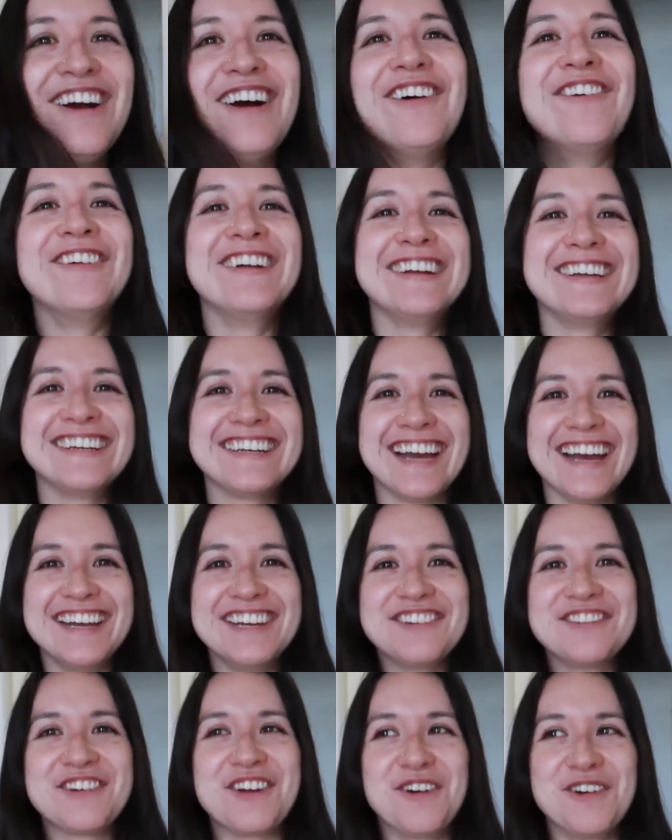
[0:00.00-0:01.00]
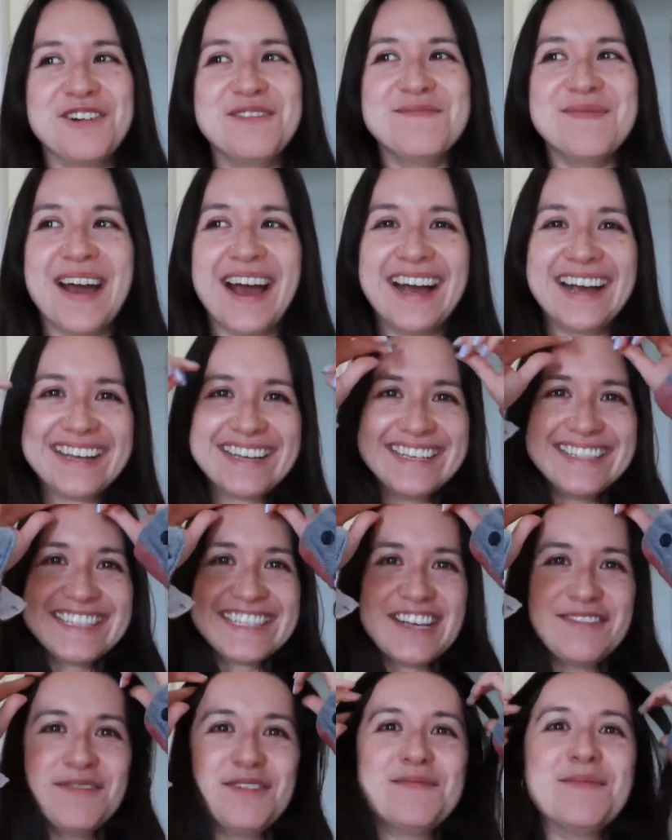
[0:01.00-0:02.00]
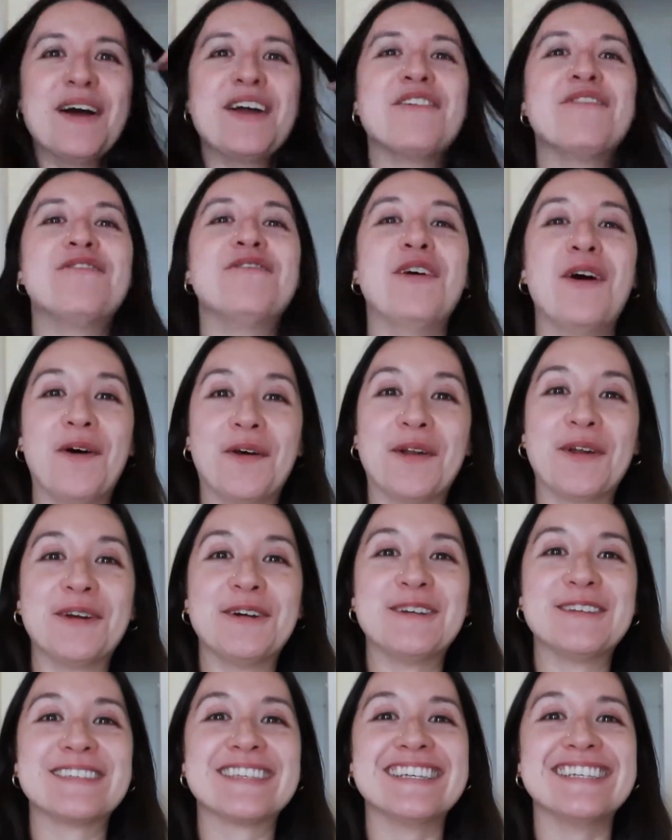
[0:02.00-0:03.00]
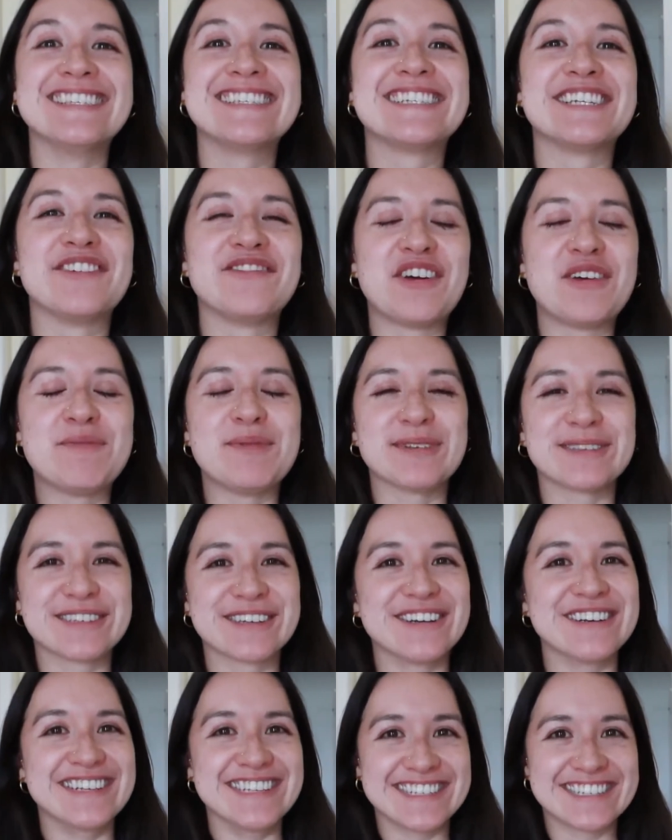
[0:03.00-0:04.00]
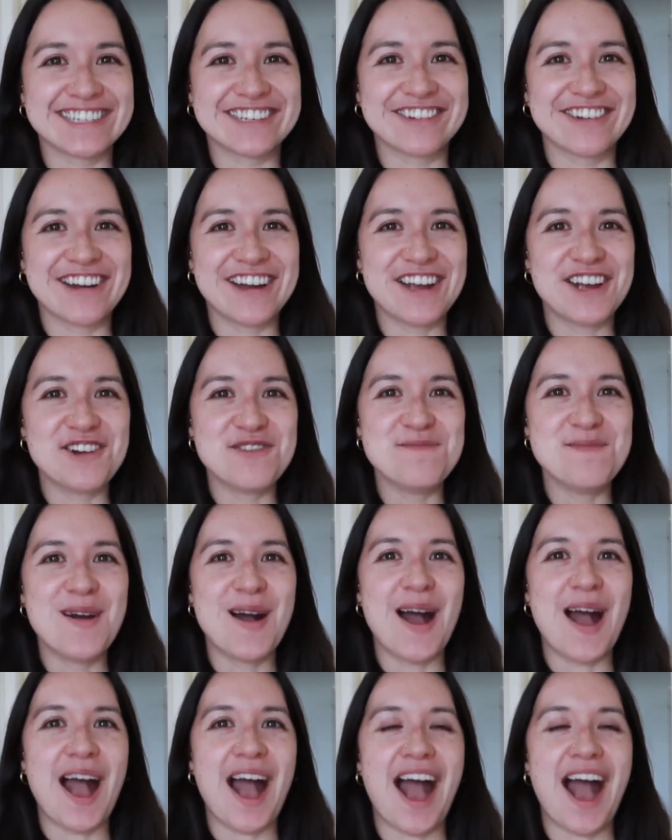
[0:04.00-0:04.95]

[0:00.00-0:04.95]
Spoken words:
When kind of going back in some of my photos and stuff I posted on Instagram,